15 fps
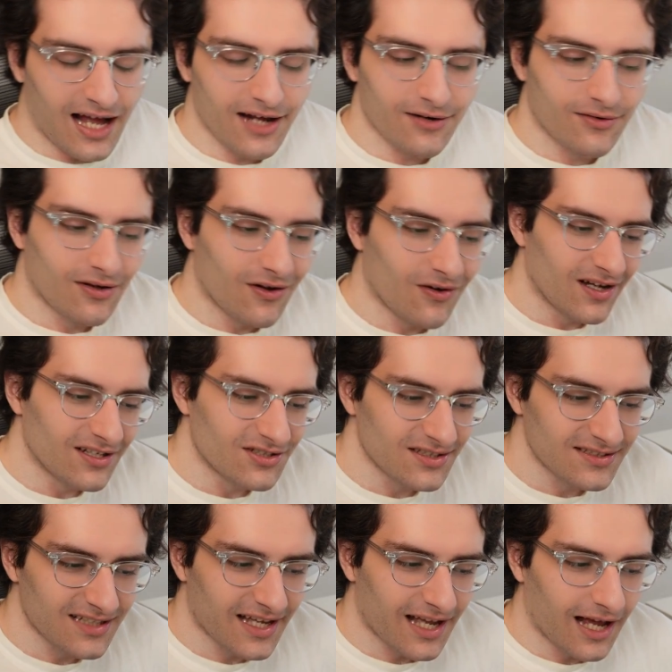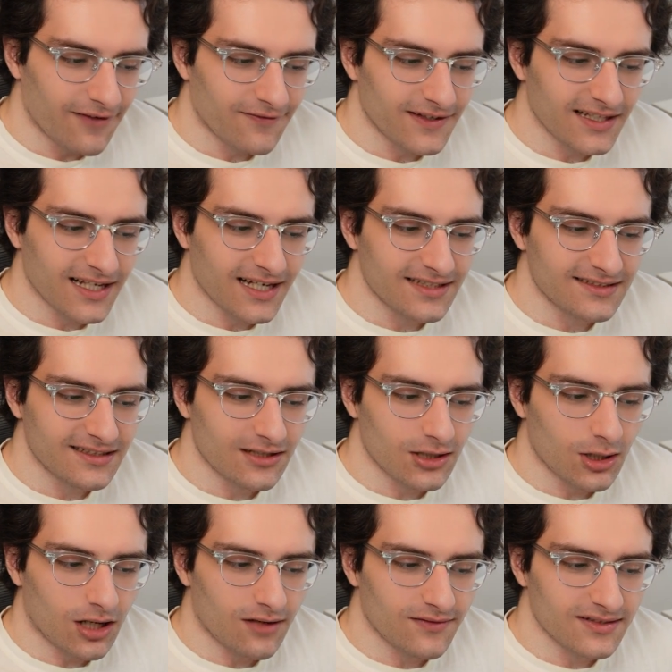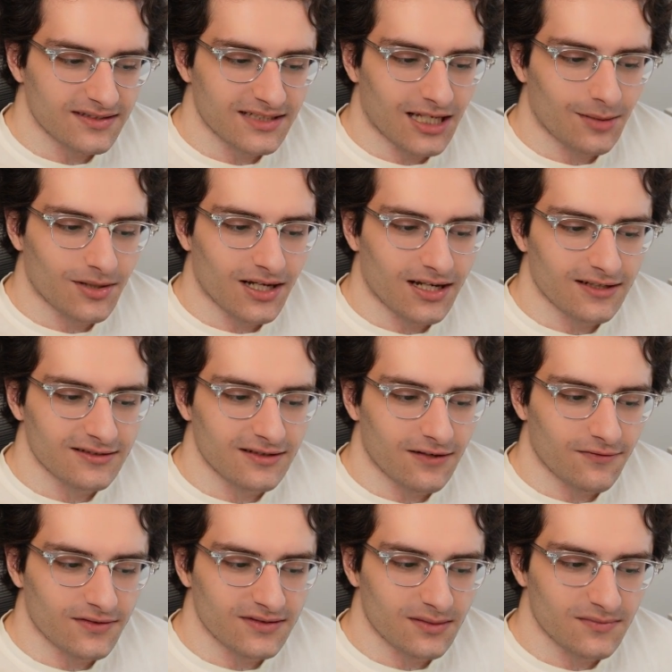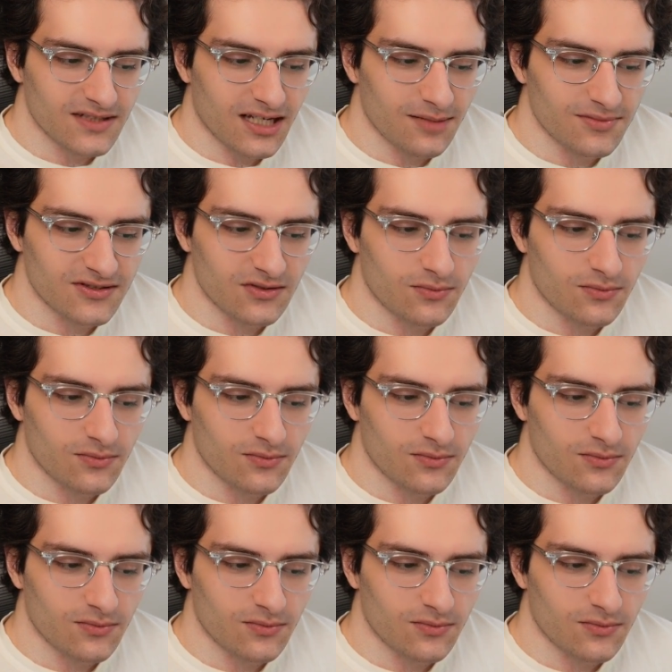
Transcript: I don't It's just like I feel like I see a lot of the same kind of stuff with some types.